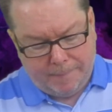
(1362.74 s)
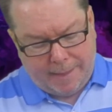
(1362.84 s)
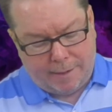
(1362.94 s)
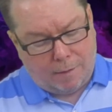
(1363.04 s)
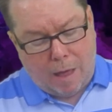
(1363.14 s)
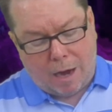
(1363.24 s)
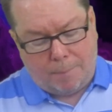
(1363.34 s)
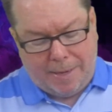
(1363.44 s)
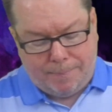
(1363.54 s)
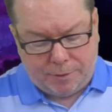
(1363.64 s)
And there are a lot
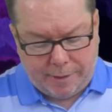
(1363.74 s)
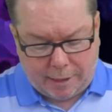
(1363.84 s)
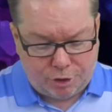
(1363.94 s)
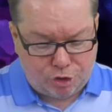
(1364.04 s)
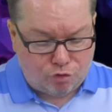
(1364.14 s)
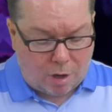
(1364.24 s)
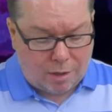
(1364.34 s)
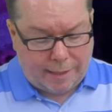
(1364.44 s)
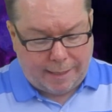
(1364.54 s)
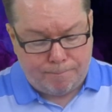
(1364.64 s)
of people that are
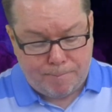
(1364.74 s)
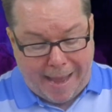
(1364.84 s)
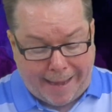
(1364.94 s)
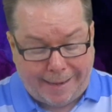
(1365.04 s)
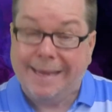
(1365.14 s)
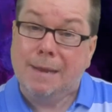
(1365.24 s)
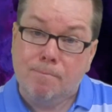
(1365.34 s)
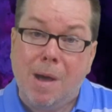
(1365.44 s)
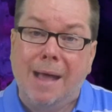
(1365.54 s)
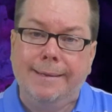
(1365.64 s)
struggling and battling in
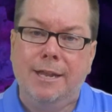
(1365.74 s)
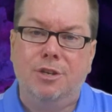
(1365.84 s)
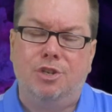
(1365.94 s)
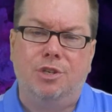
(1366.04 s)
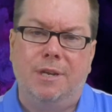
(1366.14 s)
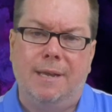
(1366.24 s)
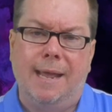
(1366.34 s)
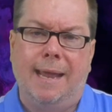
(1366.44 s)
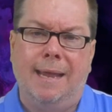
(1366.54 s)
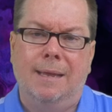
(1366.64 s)
bondage
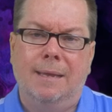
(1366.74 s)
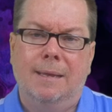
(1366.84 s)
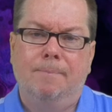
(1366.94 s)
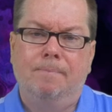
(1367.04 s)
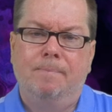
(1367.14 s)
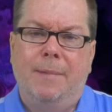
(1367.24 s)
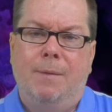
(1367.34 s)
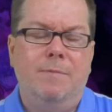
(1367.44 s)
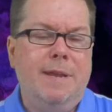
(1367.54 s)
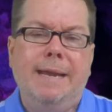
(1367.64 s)
today,
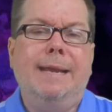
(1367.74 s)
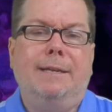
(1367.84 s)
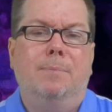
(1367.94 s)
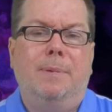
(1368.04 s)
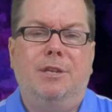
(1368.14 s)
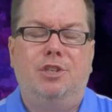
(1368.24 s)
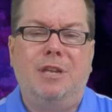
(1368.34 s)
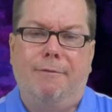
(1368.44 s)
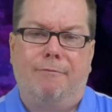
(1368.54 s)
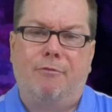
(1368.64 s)
needing to be
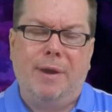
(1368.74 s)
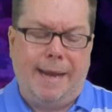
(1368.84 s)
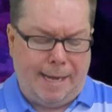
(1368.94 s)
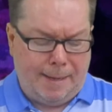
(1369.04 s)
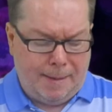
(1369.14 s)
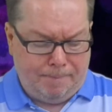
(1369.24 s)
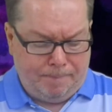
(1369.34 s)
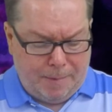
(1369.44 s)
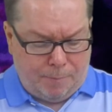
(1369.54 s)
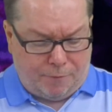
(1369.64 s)
set free.
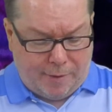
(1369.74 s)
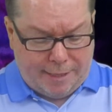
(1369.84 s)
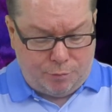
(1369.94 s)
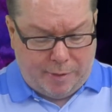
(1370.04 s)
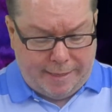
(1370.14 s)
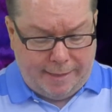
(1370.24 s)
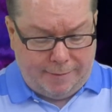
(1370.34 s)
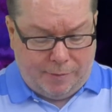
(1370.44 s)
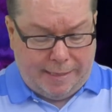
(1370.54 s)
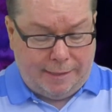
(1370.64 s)
Friends, we need,
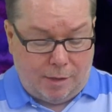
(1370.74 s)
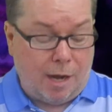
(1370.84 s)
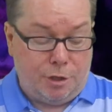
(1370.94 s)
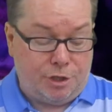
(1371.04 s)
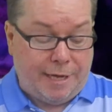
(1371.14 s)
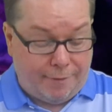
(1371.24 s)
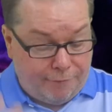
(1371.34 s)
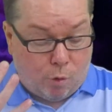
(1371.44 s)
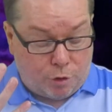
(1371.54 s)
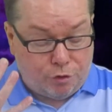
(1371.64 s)
we need to understand
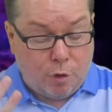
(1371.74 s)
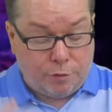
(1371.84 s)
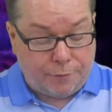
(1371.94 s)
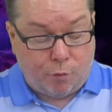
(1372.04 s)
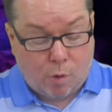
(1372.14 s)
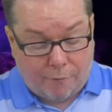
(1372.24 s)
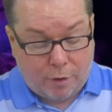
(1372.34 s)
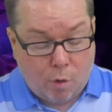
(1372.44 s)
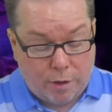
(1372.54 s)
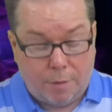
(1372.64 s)
four truths if we're ever
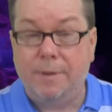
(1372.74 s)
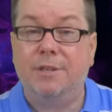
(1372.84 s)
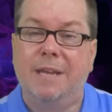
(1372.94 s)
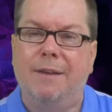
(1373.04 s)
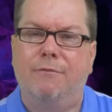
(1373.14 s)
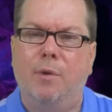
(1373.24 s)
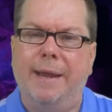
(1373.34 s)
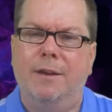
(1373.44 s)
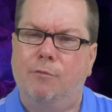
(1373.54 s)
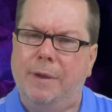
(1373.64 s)
going to be set free.
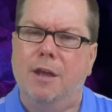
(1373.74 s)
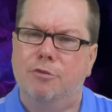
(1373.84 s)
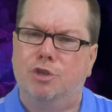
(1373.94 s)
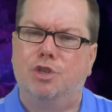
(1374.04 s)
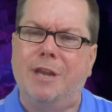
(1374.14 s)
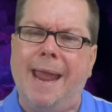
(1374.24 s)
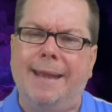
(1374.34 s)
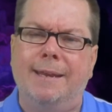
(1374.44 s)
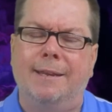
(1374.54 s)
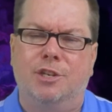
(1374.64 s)
And if we
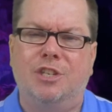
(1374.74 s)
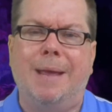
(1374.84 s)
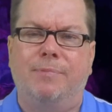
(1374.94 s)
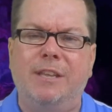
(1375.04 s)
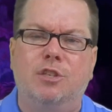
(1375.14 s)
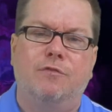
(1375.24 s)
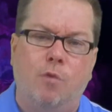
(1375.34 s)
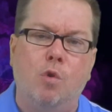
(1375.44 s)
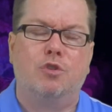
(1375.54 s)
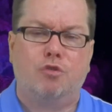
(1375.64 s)
understand and accept these
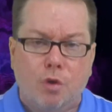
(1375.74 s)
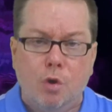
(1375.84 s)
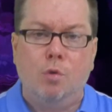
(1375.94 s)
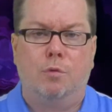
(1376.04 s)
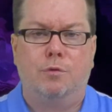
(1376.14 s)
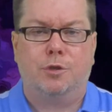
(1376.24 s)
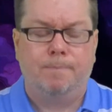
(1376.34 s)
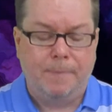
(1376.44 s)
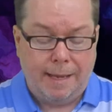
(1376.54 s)
four truths,